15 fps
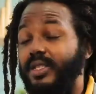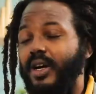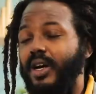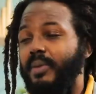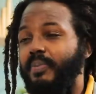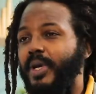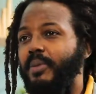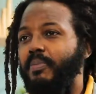
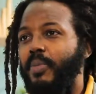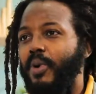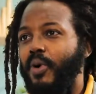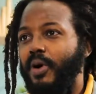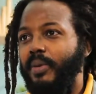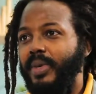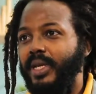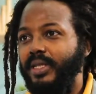called Pen
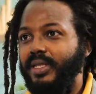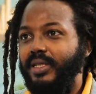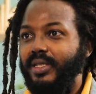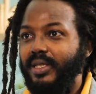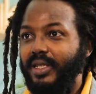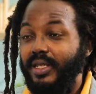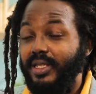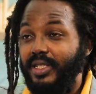Powerment.
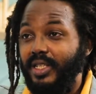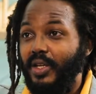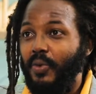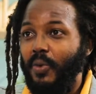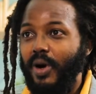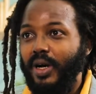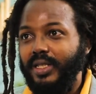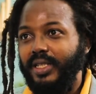It's on
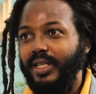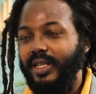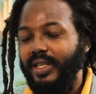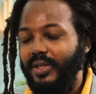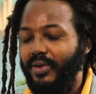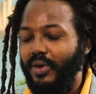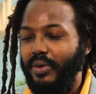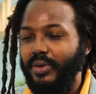Water
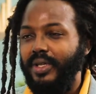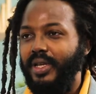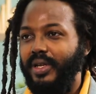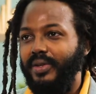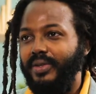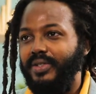Lane out there.